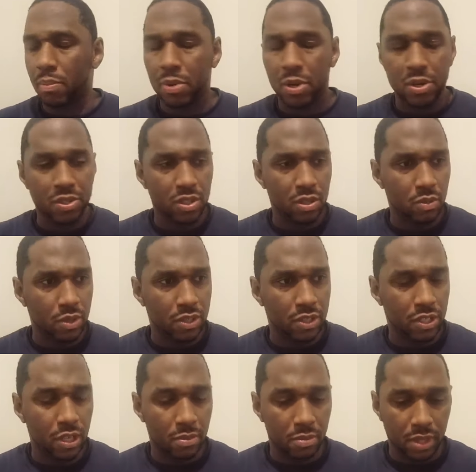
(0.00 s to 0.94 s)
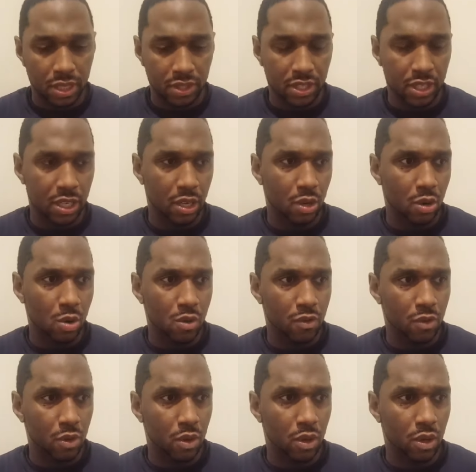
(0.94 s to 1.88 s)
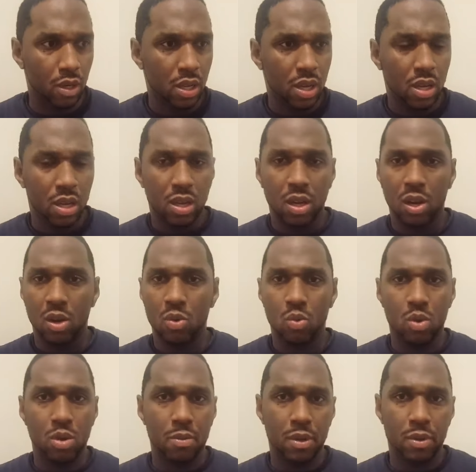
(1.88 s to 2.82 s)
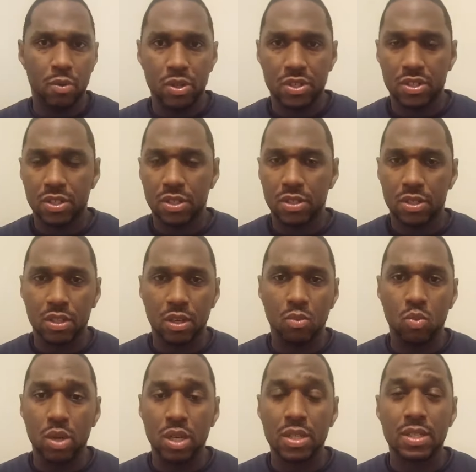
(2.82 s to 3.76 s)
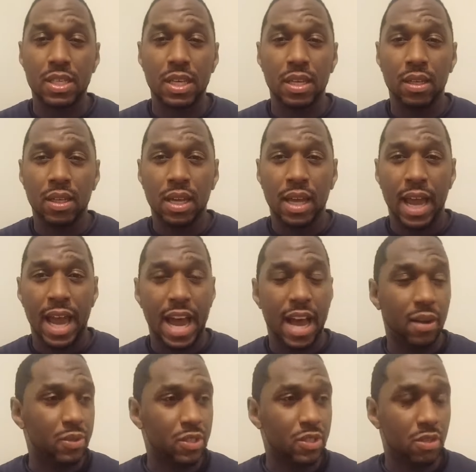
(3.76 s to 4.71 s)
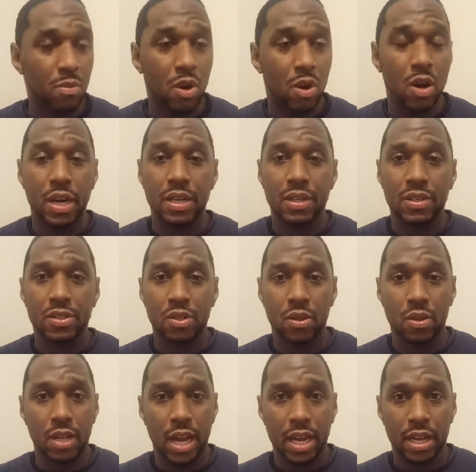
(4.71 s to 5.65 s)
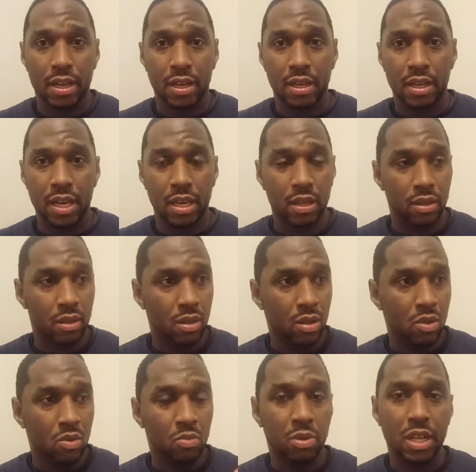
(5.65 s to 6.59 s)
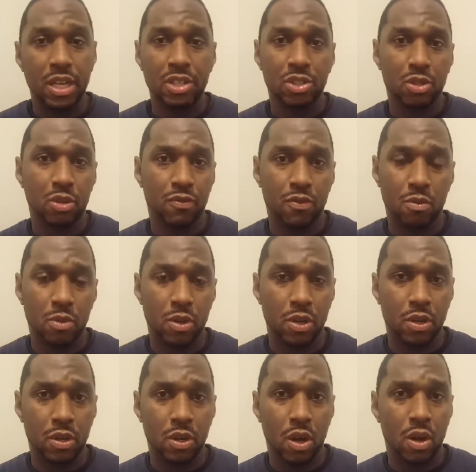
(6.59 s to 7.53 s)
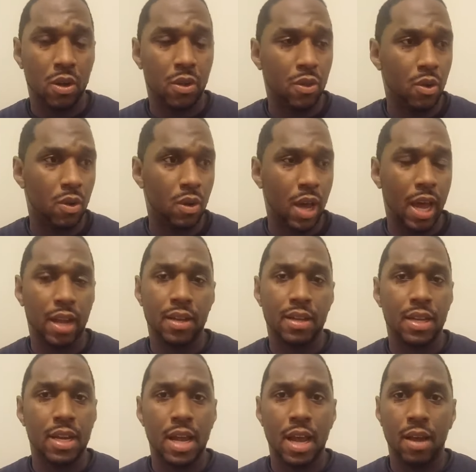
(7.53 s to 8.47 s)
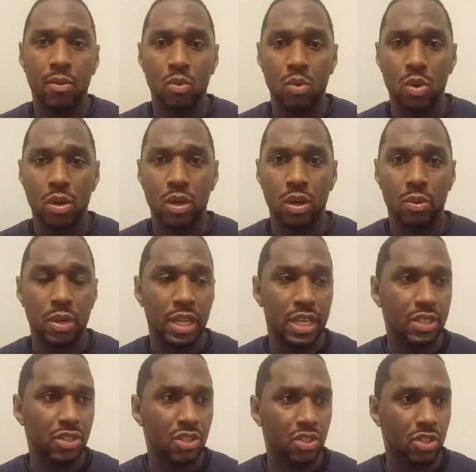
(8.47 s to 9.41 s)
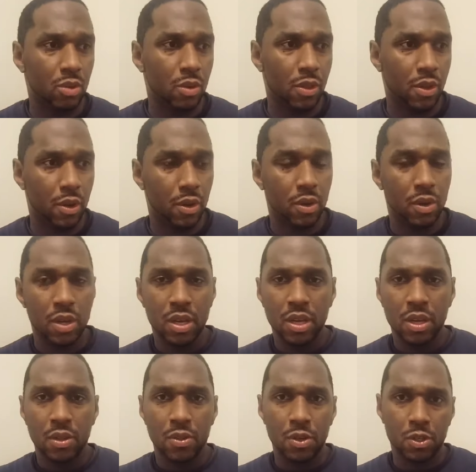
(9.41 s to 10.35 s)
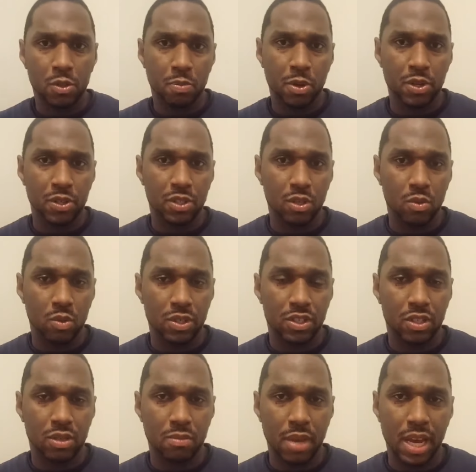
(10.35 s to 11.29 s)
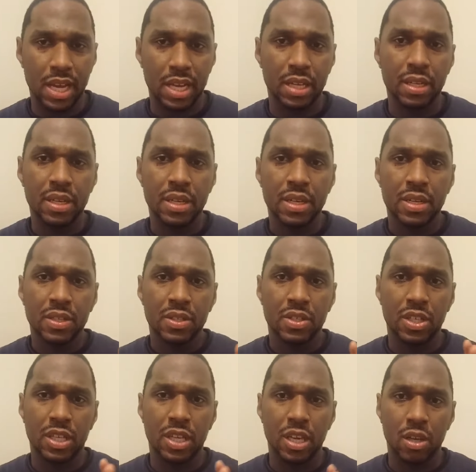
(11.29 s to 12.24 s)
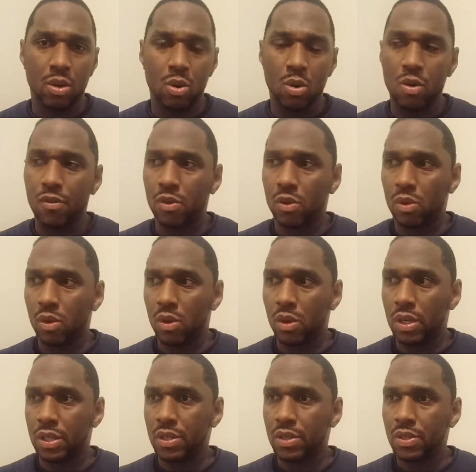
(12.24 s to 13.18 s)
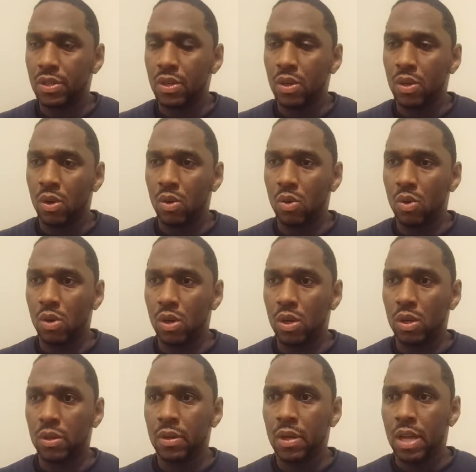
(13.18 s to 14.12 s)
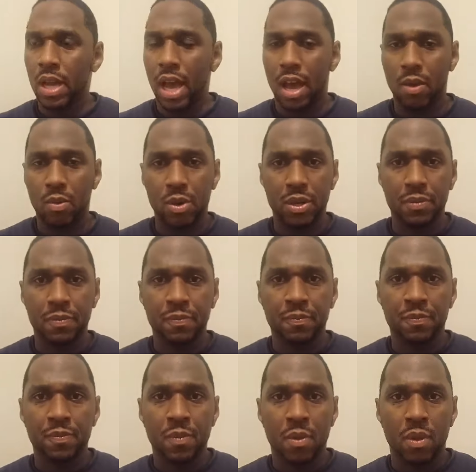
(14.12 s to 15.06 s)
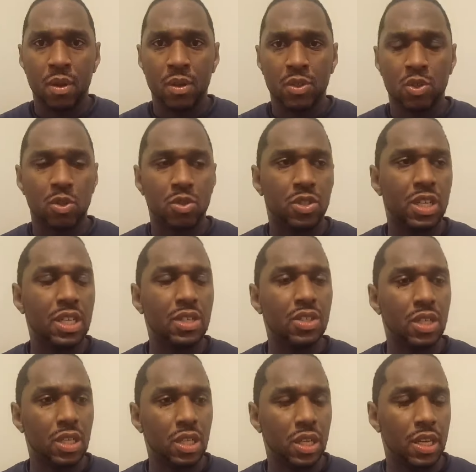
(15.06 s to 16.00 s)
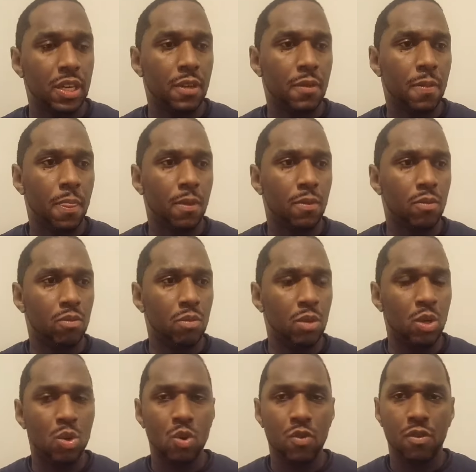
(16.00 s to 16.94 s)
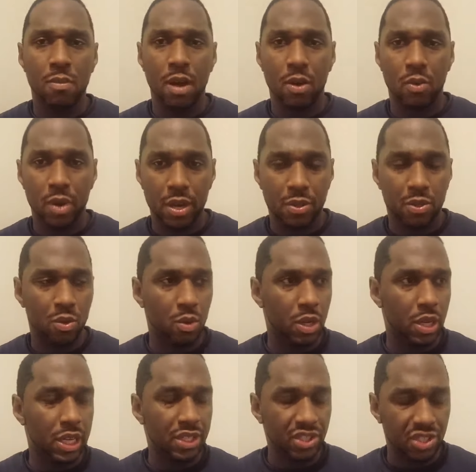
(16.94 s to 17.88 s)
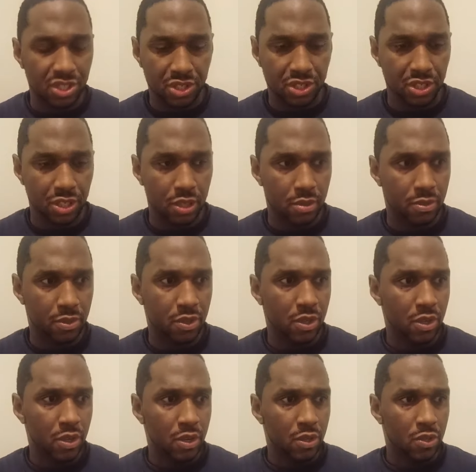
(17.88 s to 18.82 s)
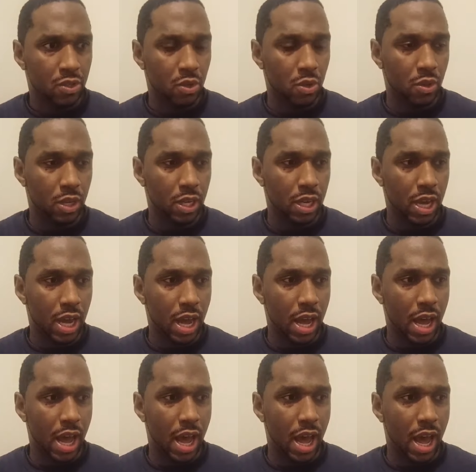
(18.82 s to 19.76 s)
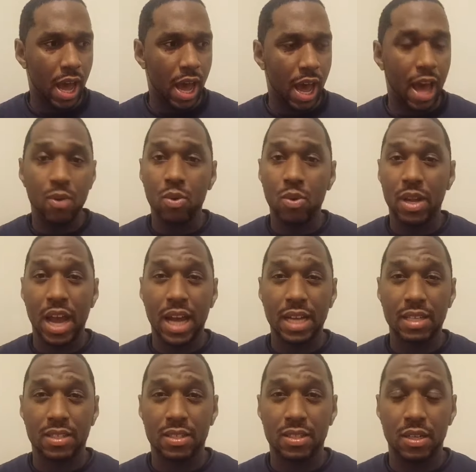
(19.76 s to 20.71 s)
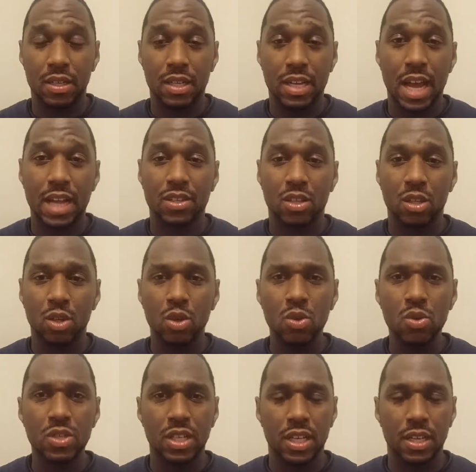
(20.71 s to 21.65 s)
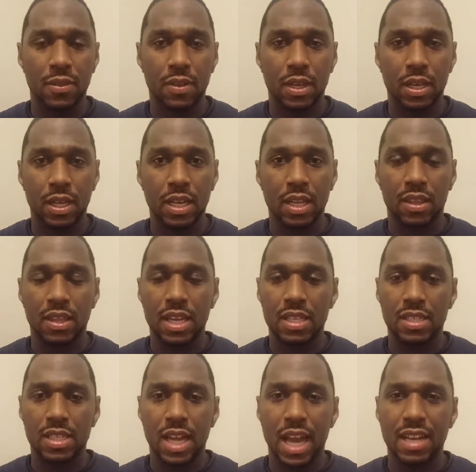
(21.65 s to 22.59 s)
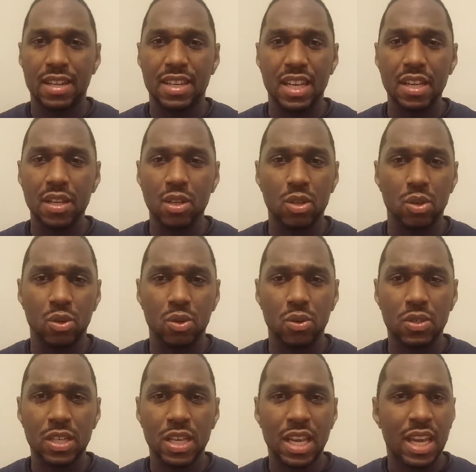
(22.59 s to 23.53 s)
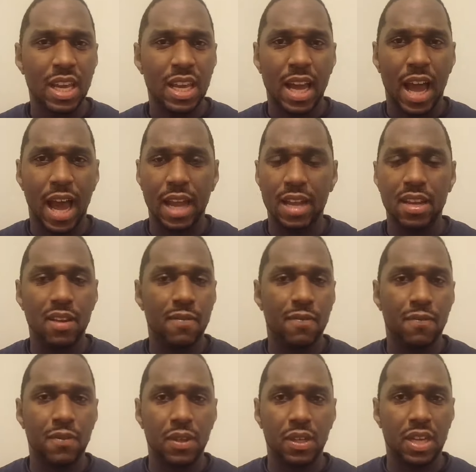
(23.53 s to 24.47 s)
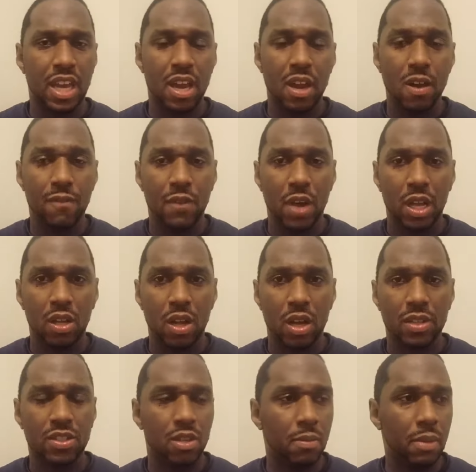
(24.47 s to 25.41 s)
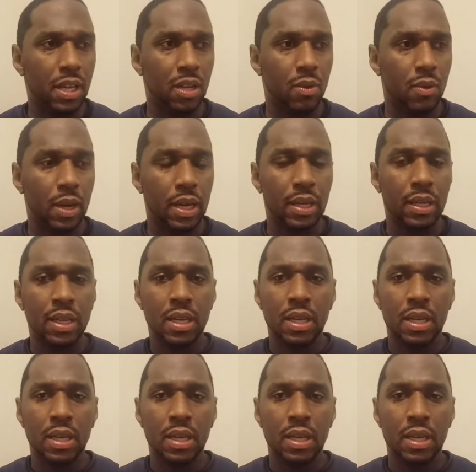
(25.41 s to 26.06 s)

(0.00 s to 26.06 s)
A person was something to get over on. A woman was someone to outsmart so that I could get pleasure from her, although I did not want a relationship with her. This person was somebody to get over on, or I would strategically maneuver my way through relationships so that I would have stood not to lose anything. And the things that I did lose, I didn't care if I lost them anyway.